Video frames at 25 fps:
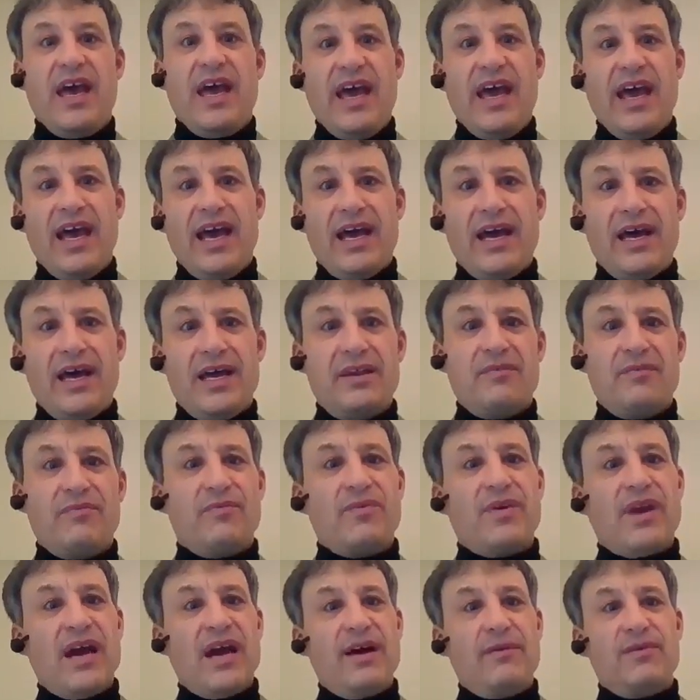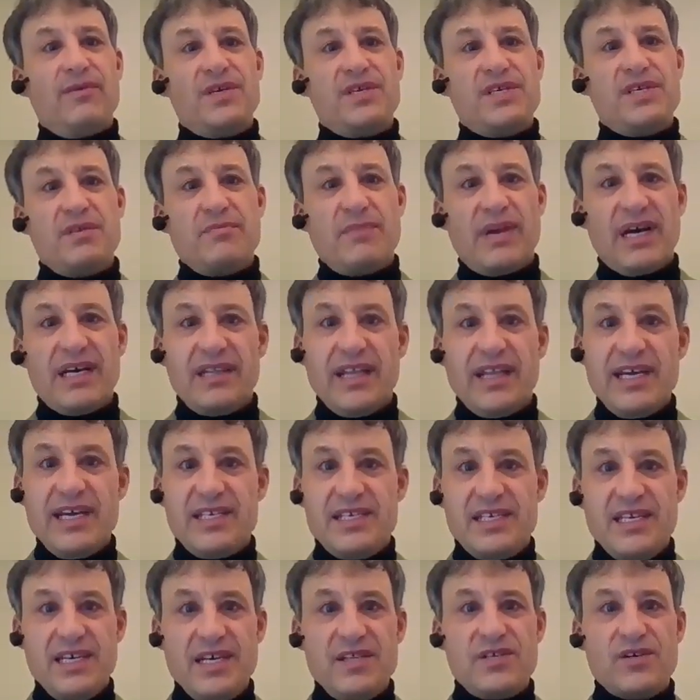And when I was in my
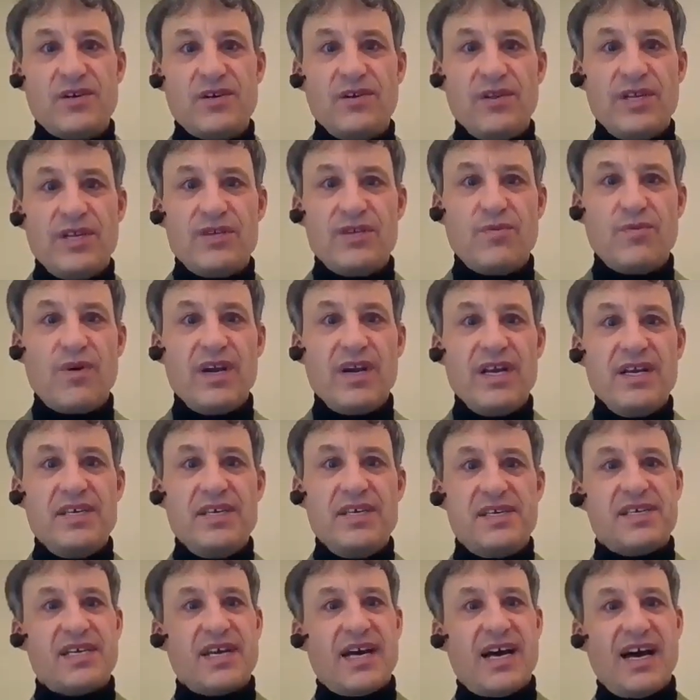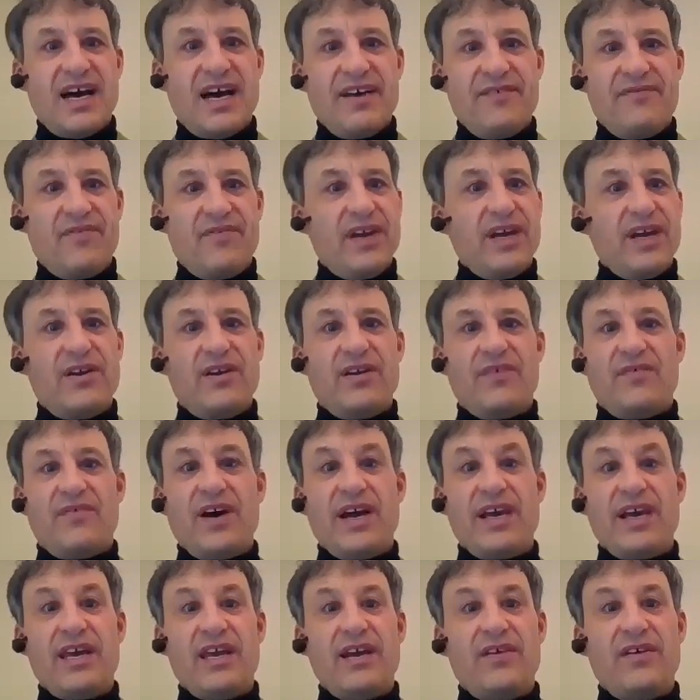late teens, early 20s, I figured if
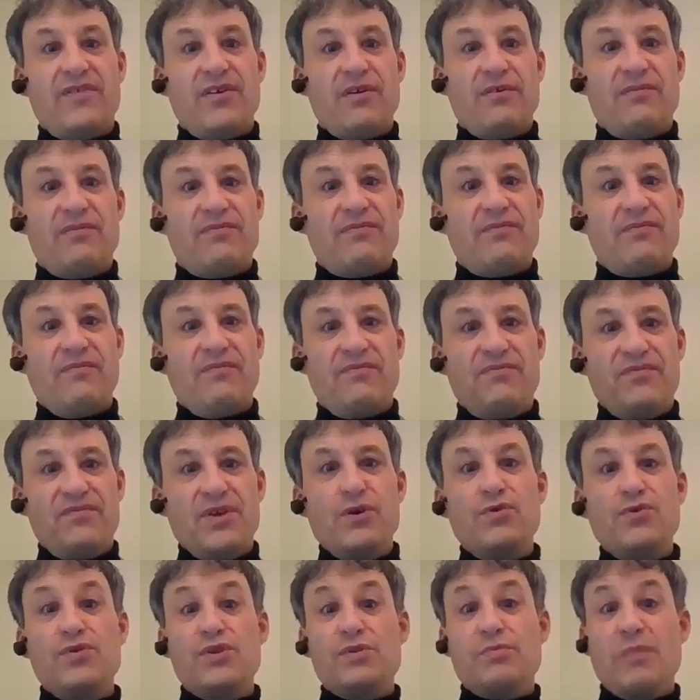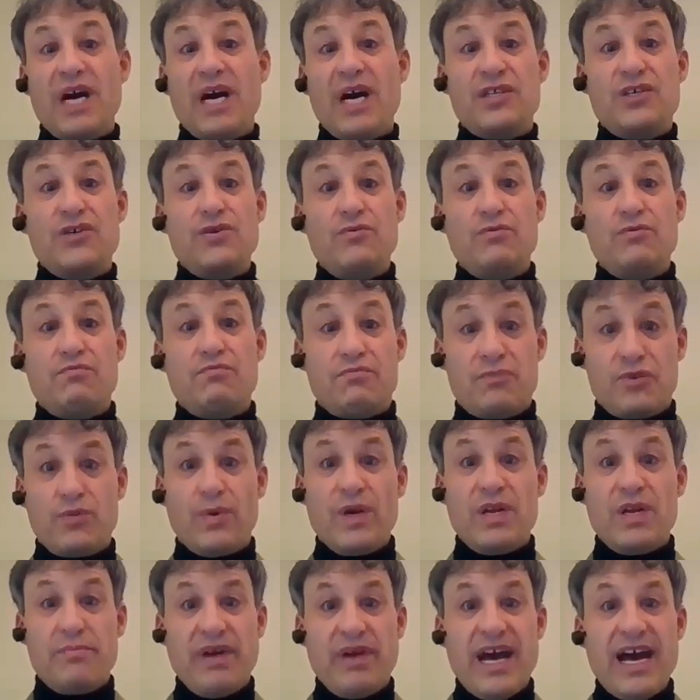I could ever fuse my two
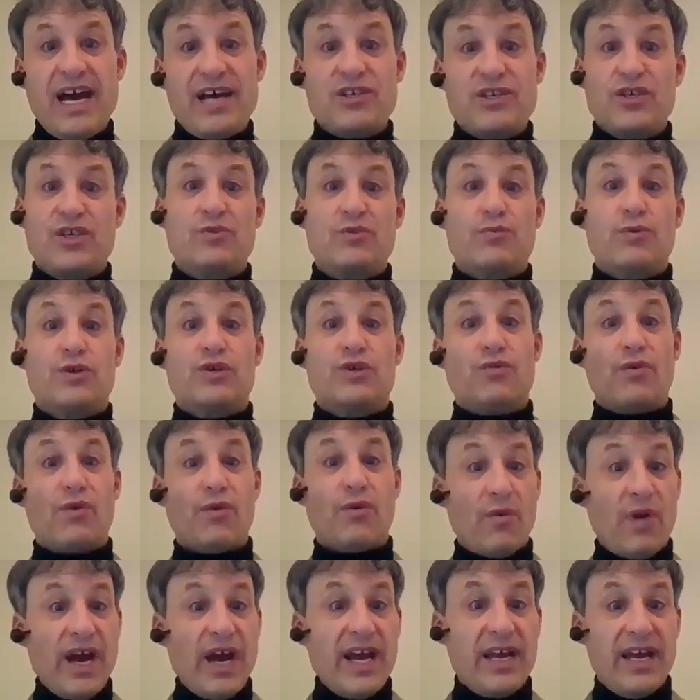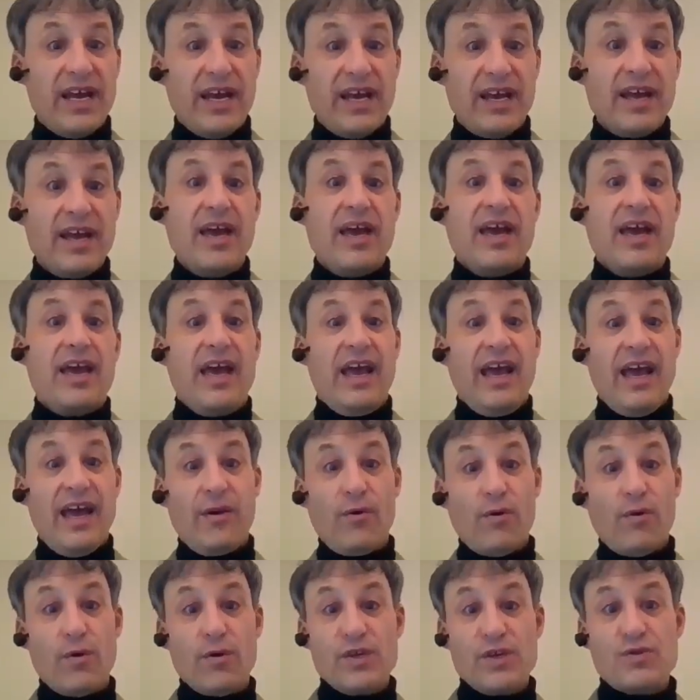twin passions, which were writing
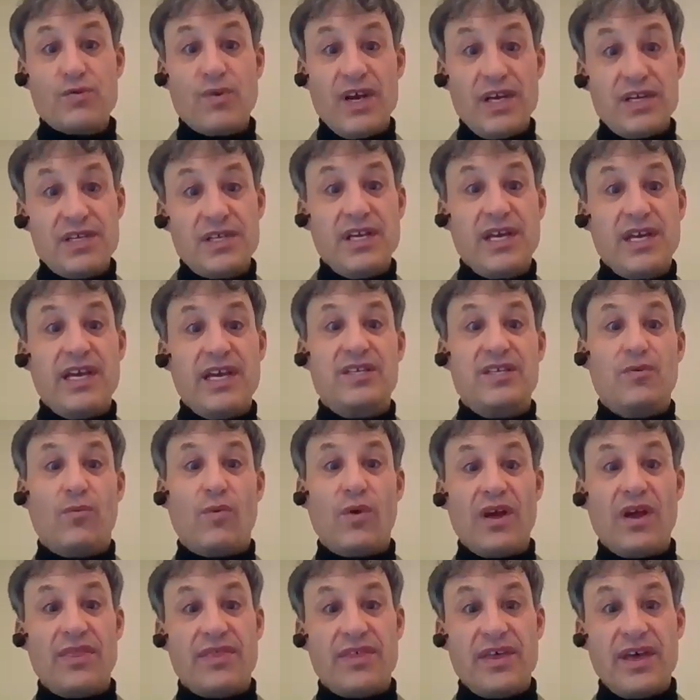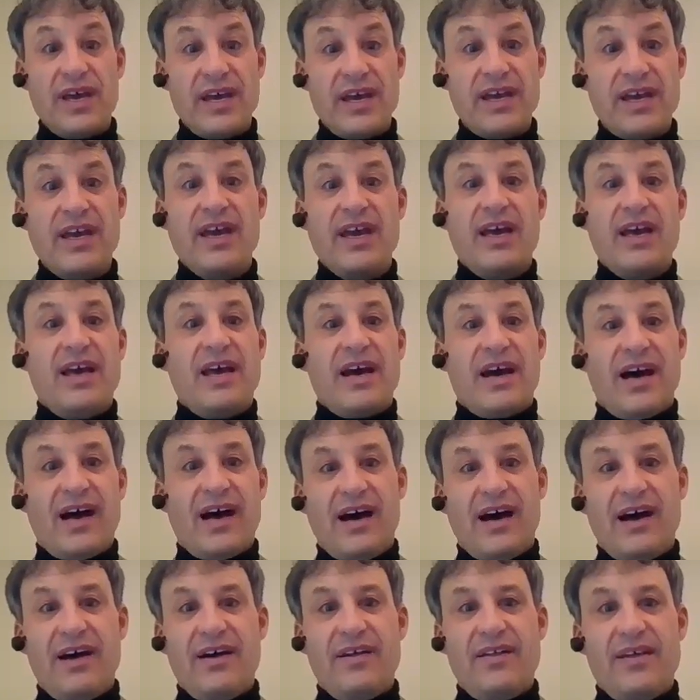and horse racing, into one thing,
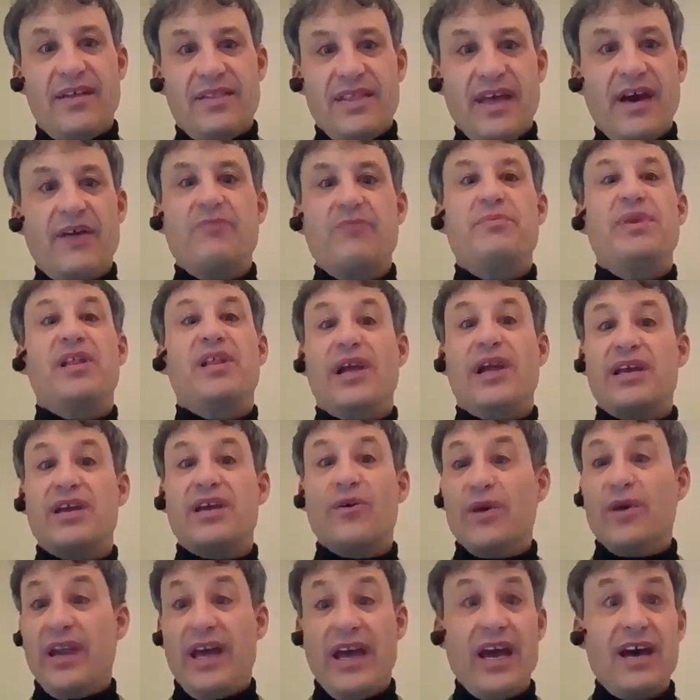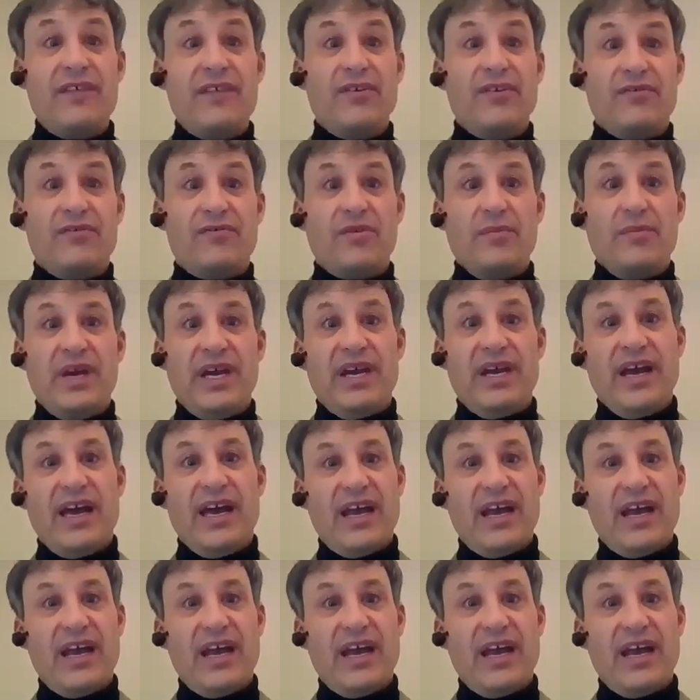that would be like going to heaven for me.